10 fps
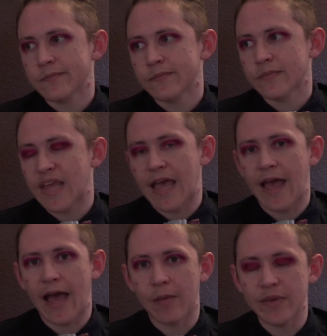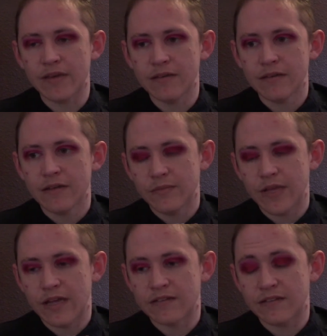happy
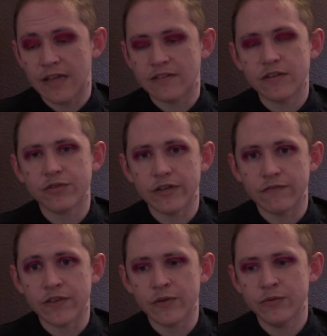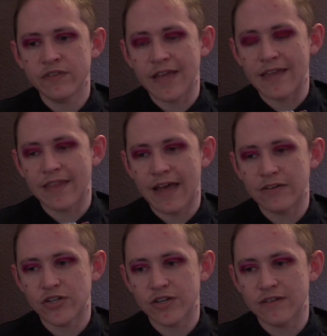and still get views, and that
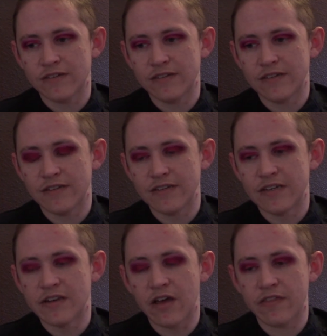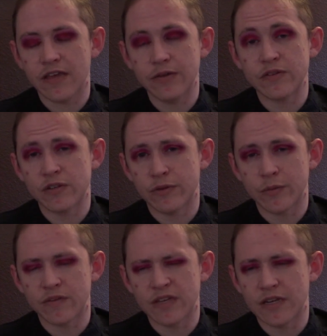just, nothing I was doing
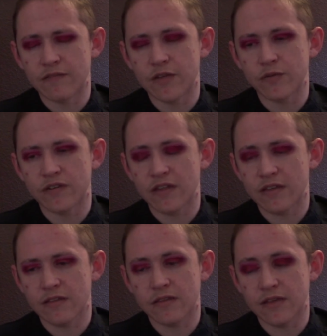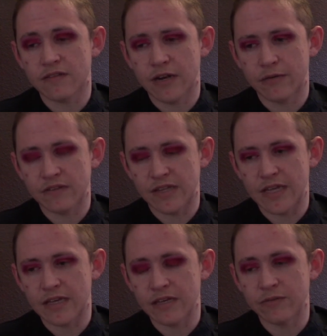was getting views. Nothing, the things that I was
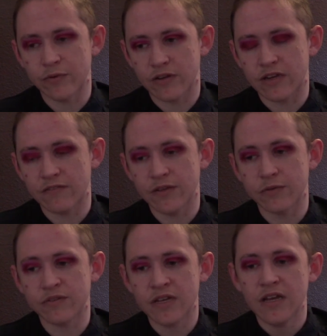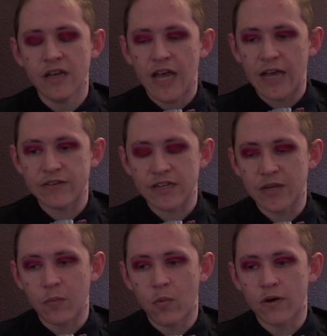liking were getting views. I was getting
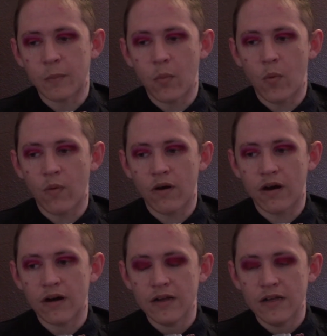more and more